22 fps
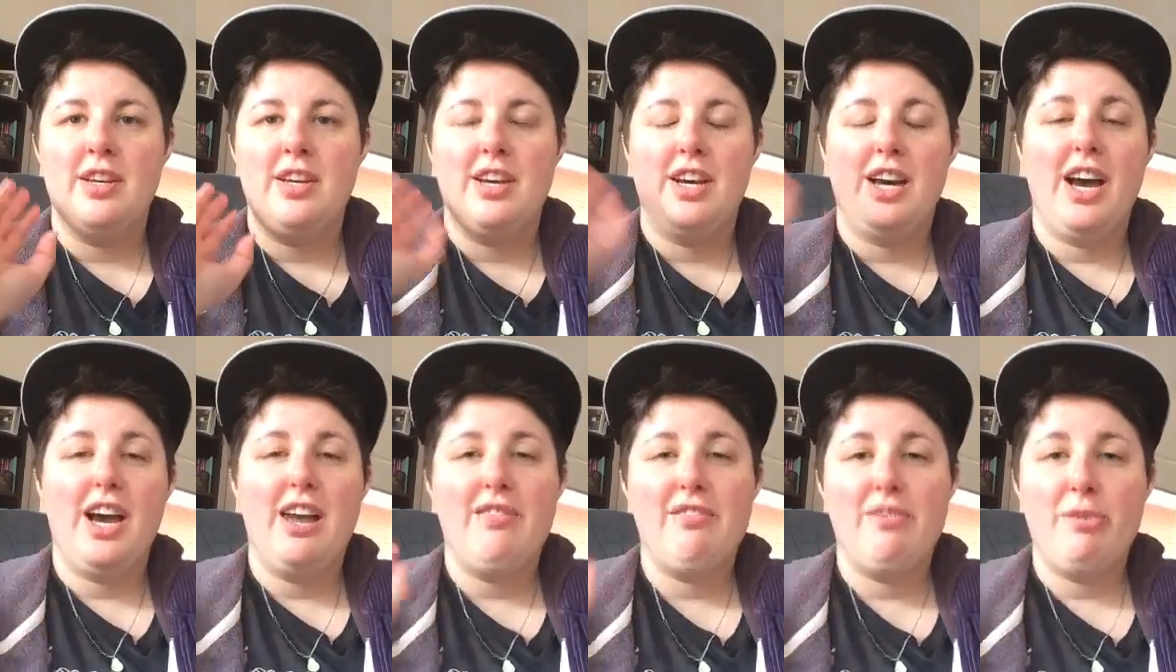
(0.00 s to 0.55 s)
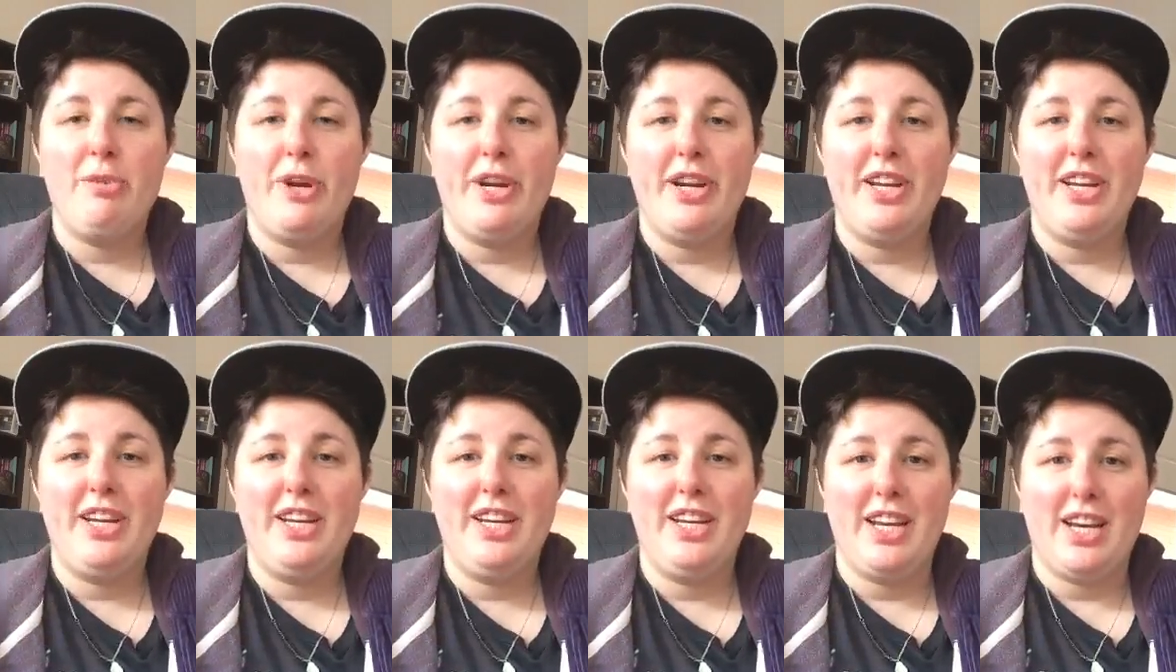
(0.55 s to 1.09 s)
Hi
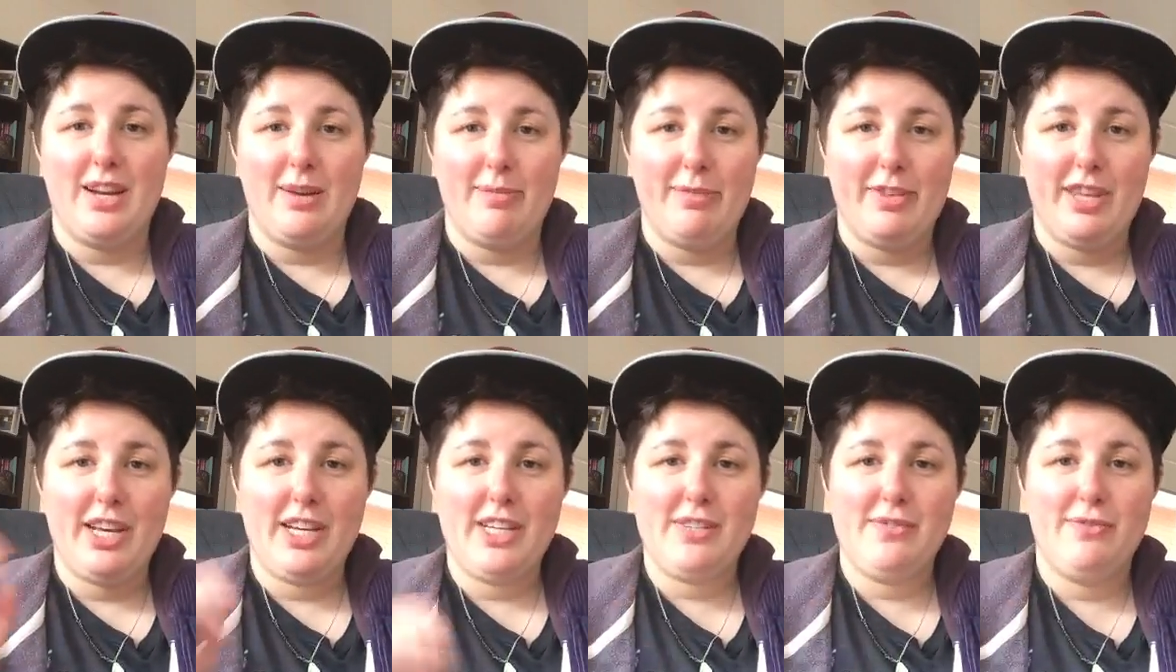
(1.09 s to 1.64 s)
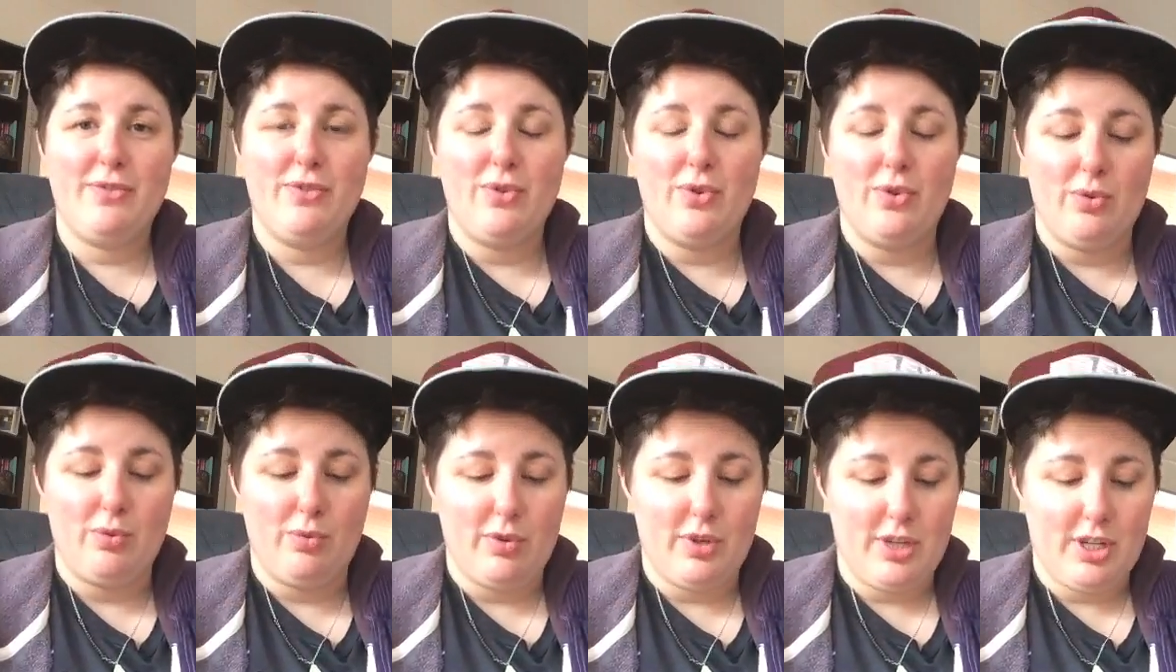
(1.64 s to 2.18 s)
everybody, thanks
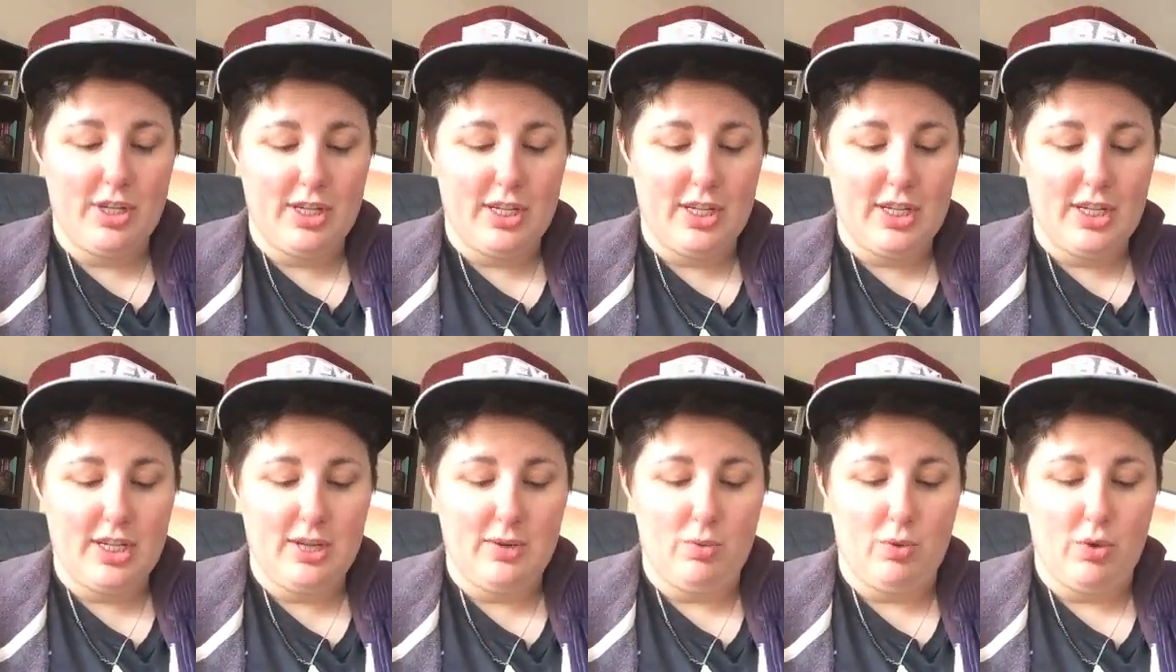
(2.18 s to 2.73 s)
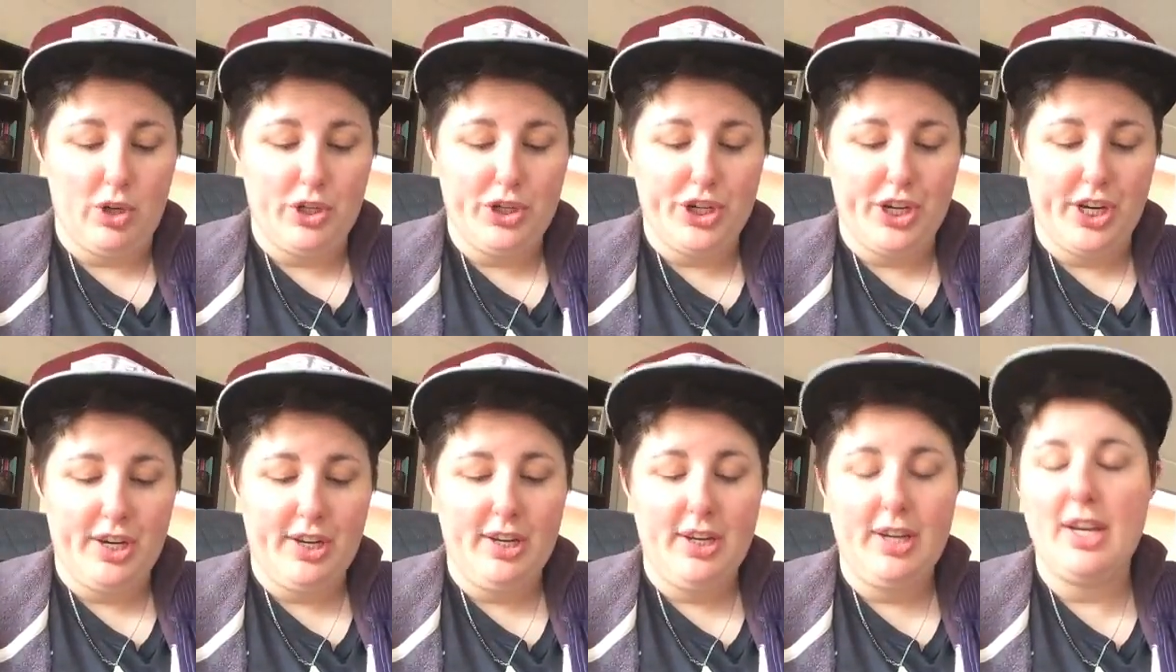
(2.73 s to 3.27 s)
for
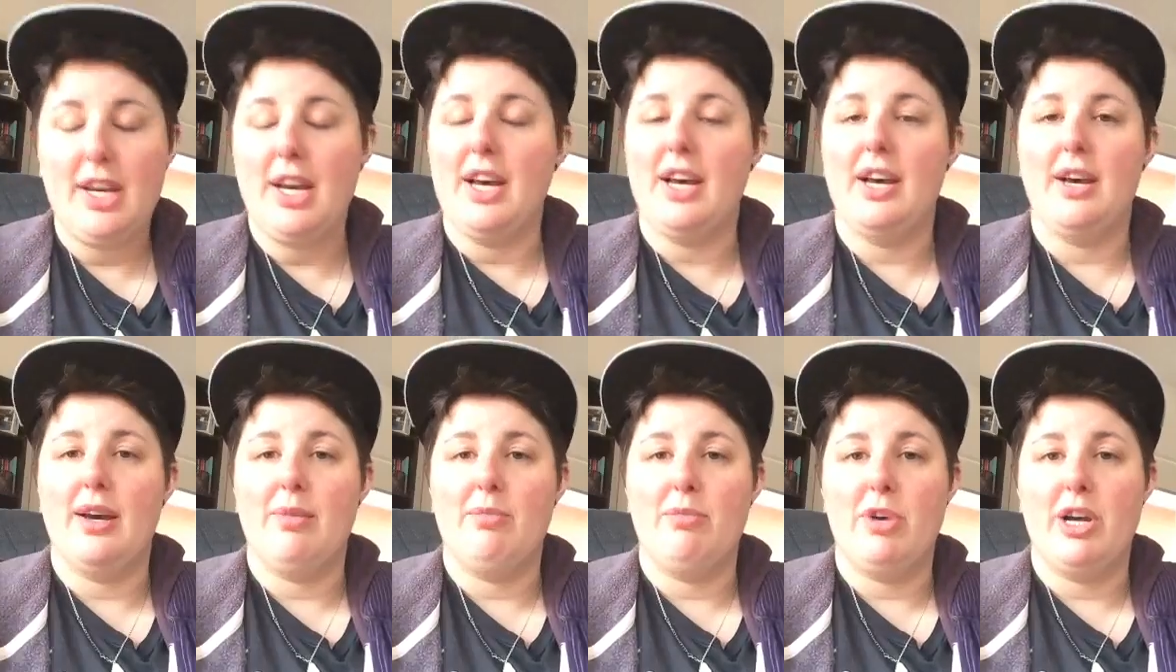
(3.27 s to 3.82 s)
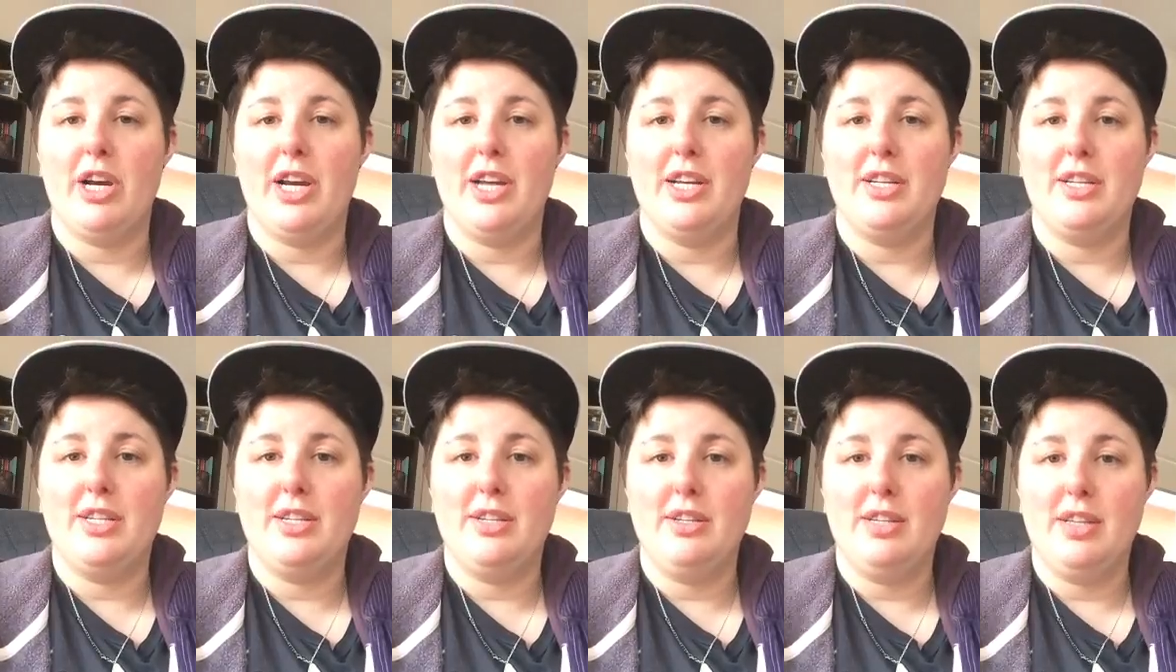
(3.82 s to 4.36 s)
watching my
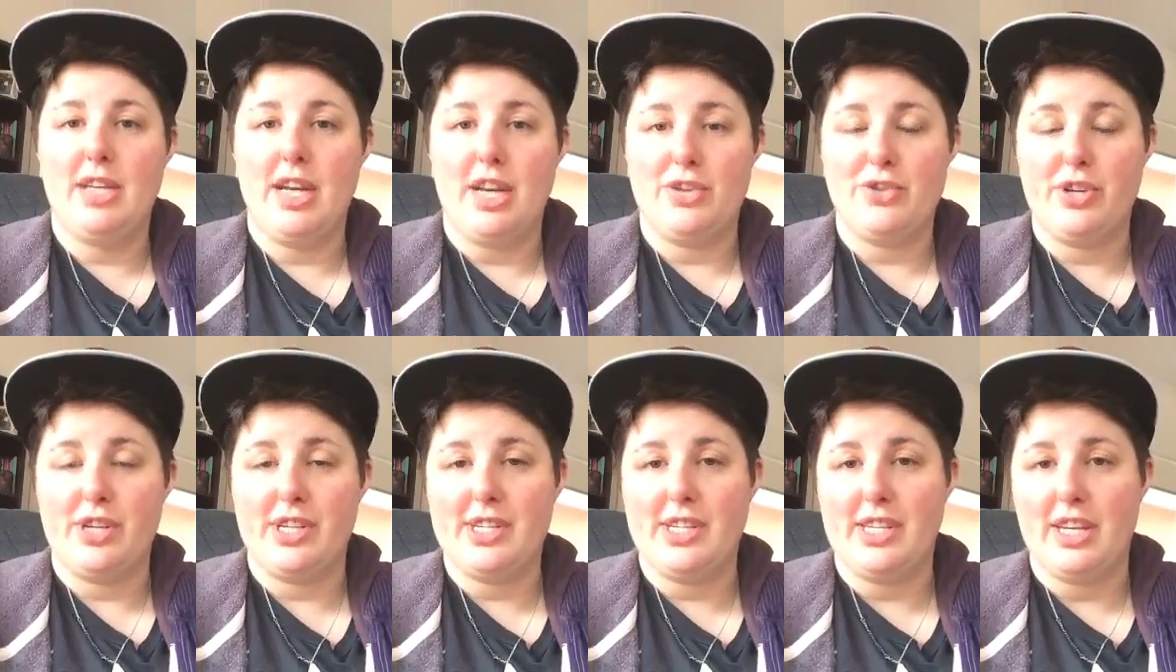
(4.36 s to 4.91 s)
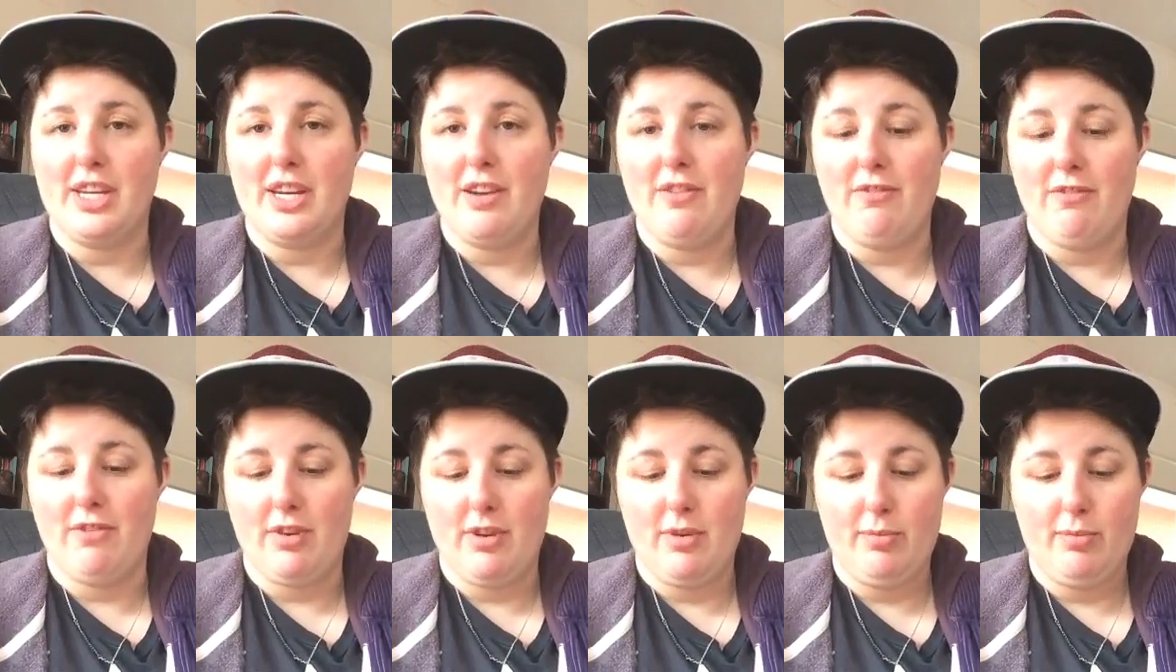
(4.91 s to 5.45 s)
gastric sleeve